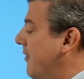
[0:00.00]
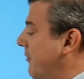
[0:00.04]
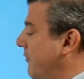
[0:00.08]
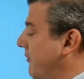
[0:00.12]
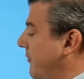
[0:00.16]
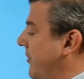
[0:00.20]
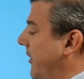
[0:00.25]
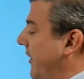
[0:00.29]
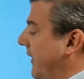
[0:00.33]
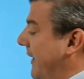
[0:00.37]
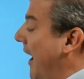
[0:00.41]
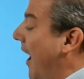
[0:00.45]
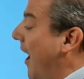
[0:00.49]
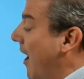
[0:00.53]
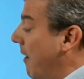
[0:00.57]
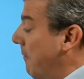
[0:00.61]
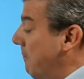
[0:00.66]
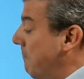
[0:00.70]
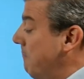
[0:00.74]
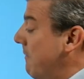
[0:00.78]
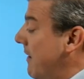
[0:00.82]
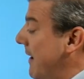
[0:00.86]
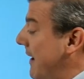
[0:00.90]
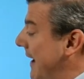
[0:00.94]
to
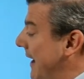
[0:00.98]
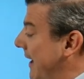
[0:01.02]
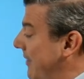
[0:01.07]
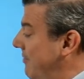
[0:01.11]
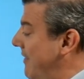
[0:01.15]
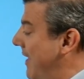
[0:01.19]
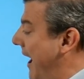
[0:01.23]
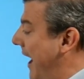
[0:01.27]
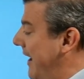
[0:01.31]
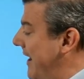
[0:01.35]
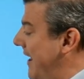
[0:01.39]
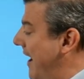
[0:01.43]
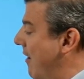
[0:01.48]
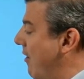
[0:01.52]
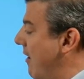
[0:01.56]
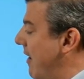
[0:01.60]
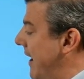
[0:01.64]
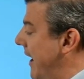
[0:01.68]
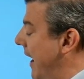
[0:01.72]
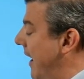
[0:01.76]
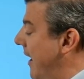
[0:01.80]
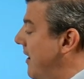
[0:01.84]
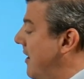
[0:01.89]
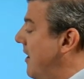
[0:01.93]
come in that
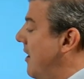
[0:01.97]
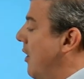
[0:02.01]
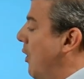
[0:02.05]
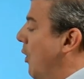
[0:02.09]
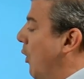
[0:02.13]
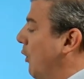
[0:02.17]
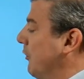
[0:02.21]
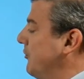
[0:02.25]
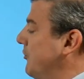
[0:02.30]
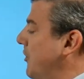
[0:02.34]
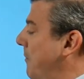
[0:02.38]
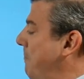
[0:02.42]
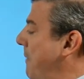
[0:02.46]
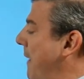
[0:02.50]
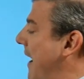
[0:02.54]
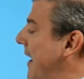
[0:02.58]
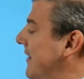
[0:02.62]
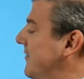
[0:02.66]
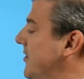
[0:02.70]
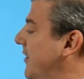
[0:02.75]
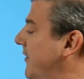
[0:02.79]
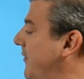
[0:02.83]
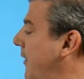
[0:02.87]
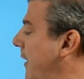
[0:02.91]
area. Also
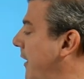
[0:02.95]
parts of